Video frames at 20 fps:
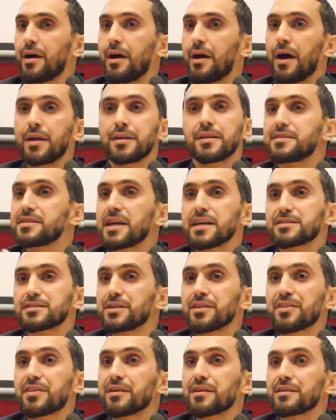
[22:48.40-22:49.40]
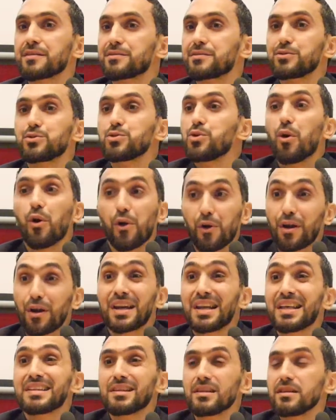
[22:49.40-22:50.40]
And this has nothing to do, or a
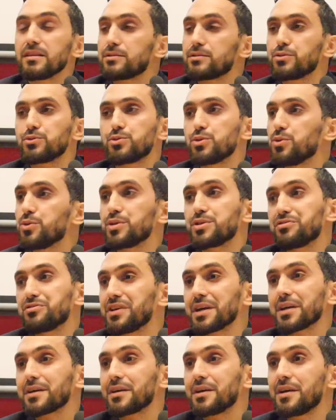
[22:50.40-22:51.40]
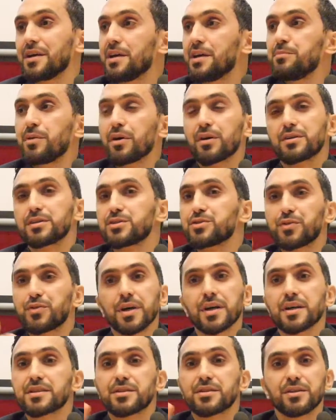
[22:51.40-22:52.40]
little to do, with fiqh, because
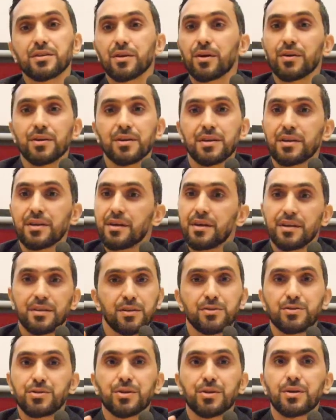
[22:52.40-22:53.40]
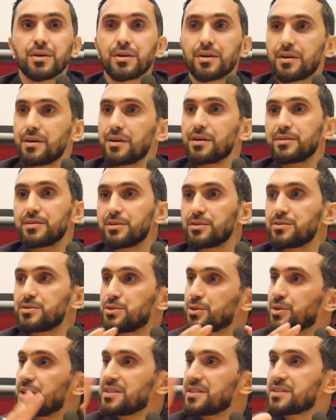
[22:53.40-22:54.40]
fiqh is not only the
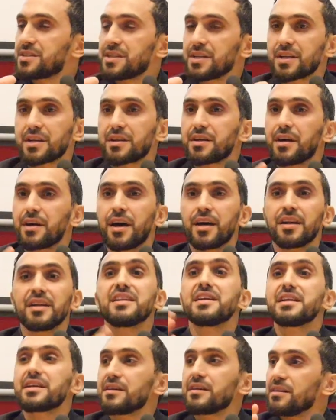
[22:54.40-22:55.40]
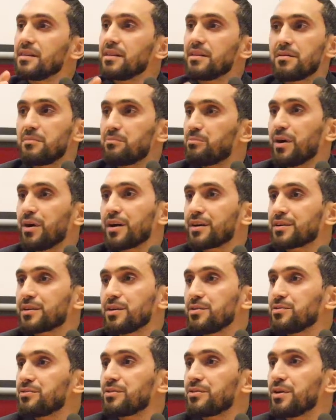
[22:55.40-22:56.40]
juristic and legal part
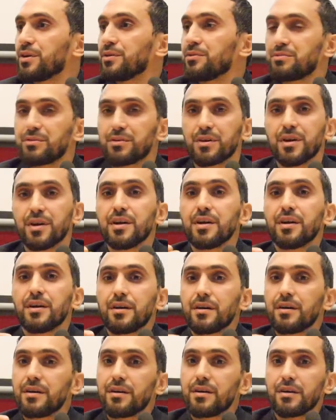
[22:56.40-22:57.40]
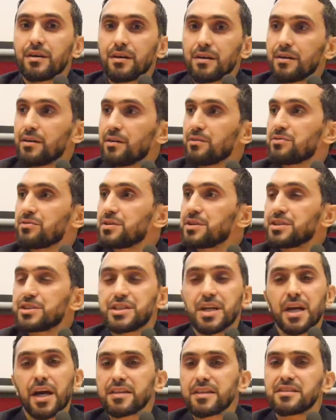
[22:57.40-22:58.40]
of
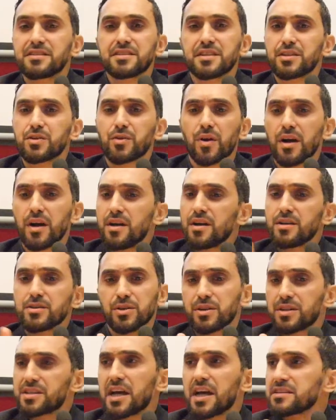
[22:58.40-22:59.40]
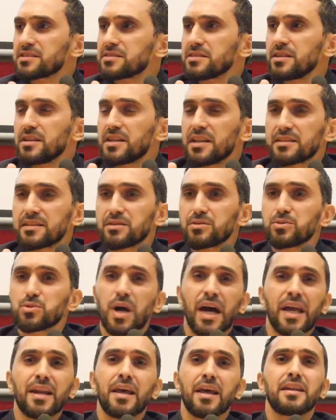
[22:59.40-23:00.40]
ijtihad, etc. So it has little to do.
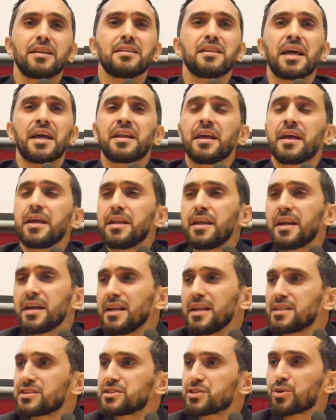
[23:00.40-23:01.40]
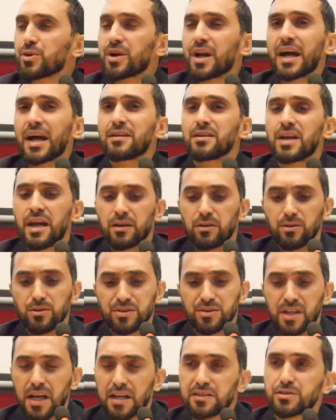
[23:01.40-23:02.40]
And in English or
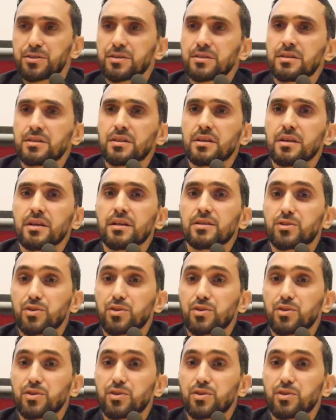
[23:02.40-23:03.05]
Anglo-Saxon